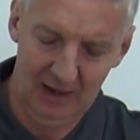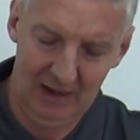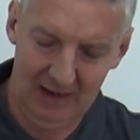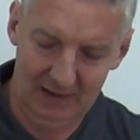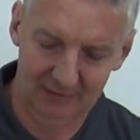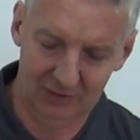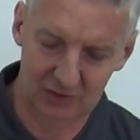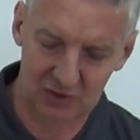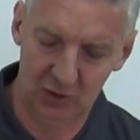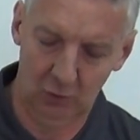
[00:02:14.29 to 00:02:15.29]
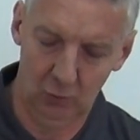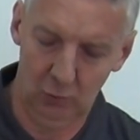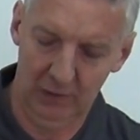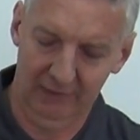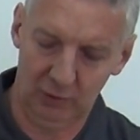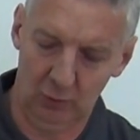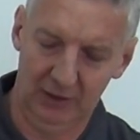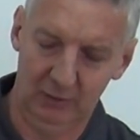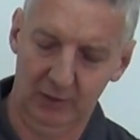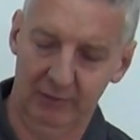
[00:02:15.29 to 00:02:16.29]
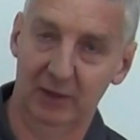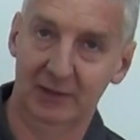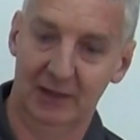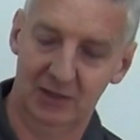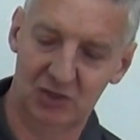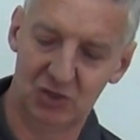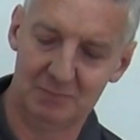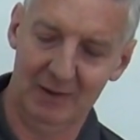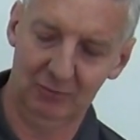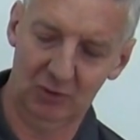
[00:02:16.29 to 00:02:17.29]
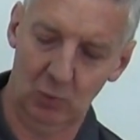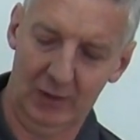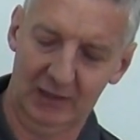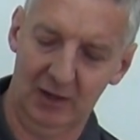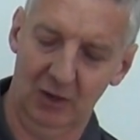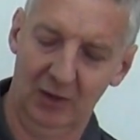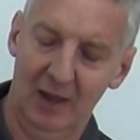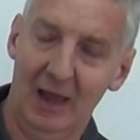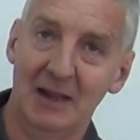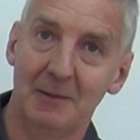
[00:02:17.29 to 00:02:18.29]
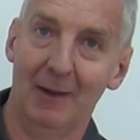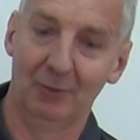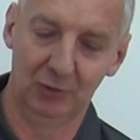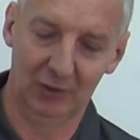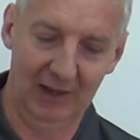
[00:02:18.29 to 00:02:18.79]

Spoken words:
And there's no left or right, whatever like that. You can just mount it directly on, and you mount it.